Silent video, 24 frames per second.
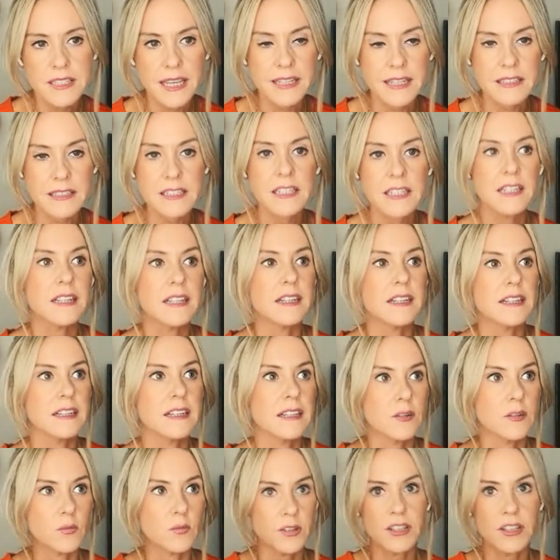And,
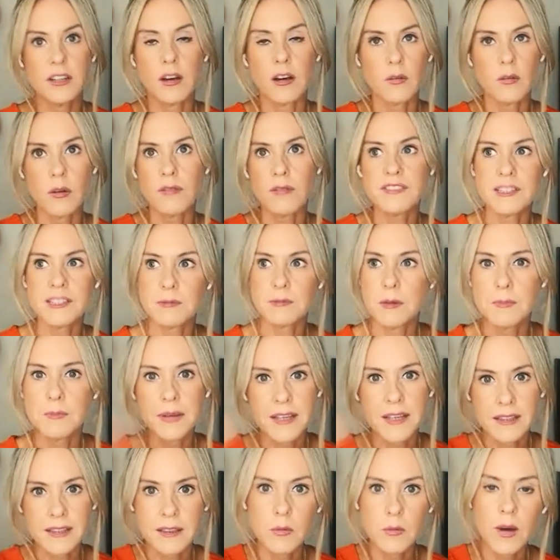obviously we
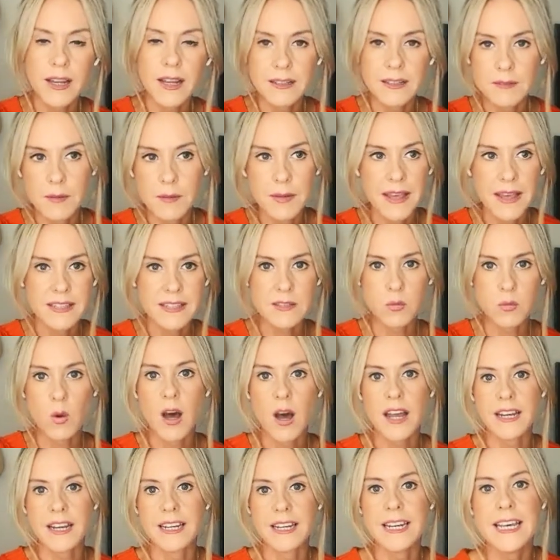picked the best
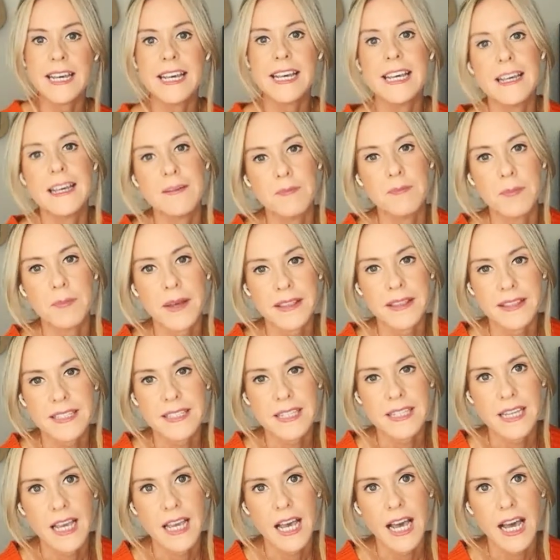one, but
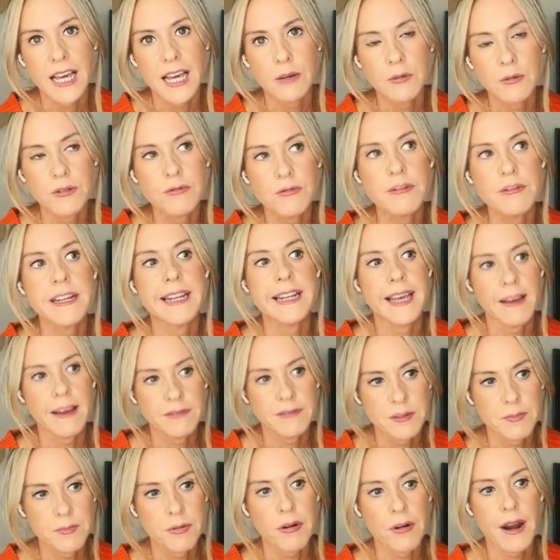I would really have
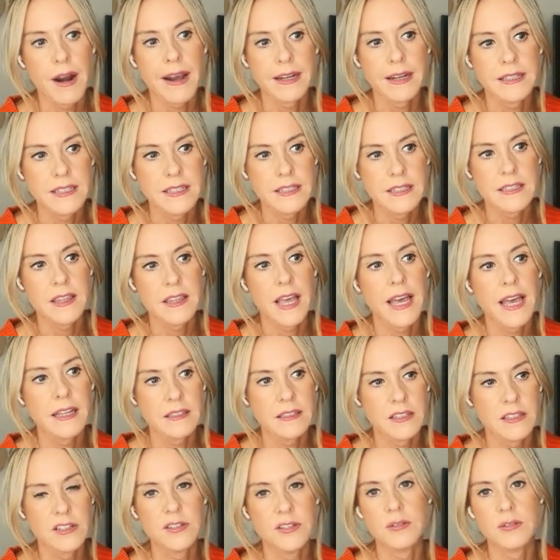to practice
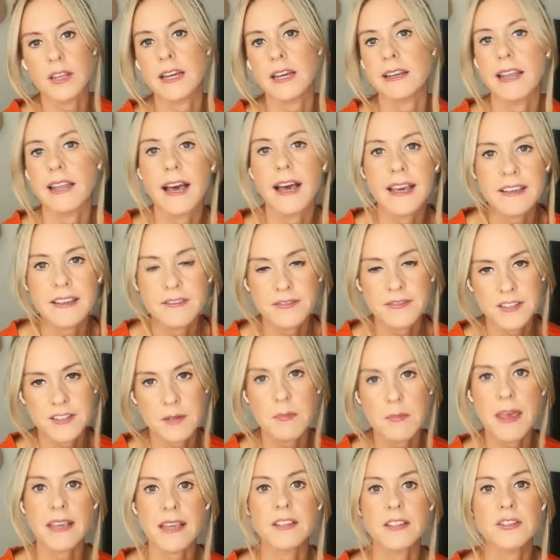that to do that live to
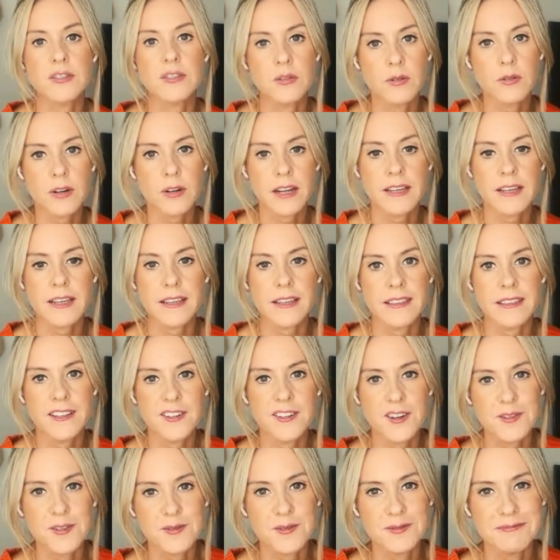make sure I hit the
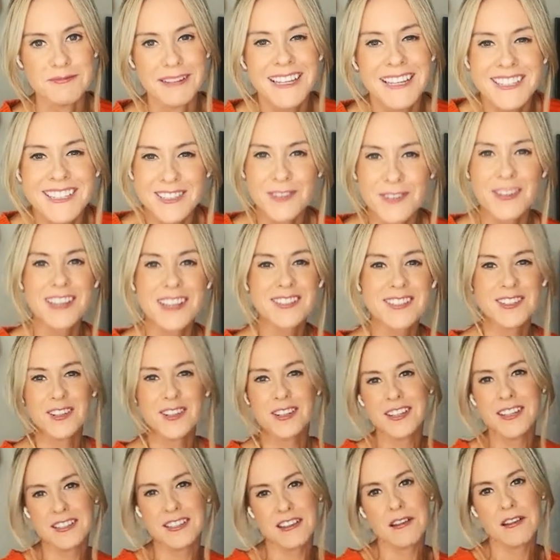note. So that's a
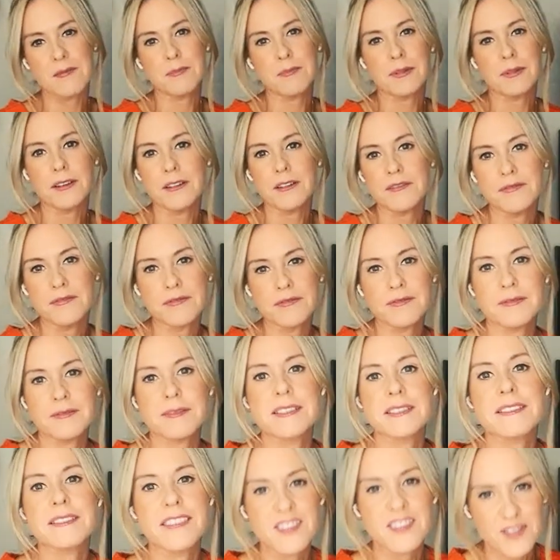good example of
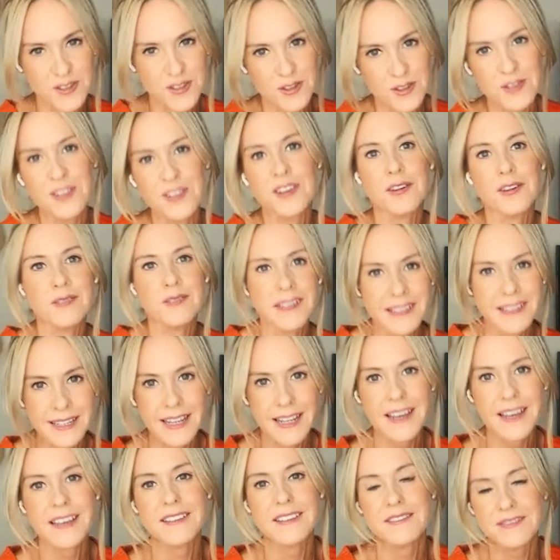the studio and
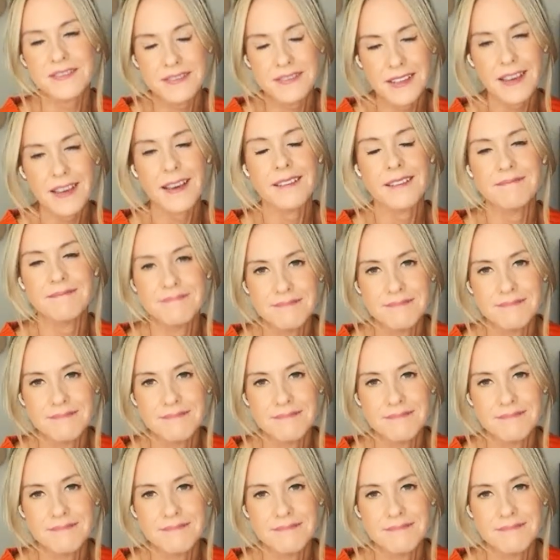live. Yeah.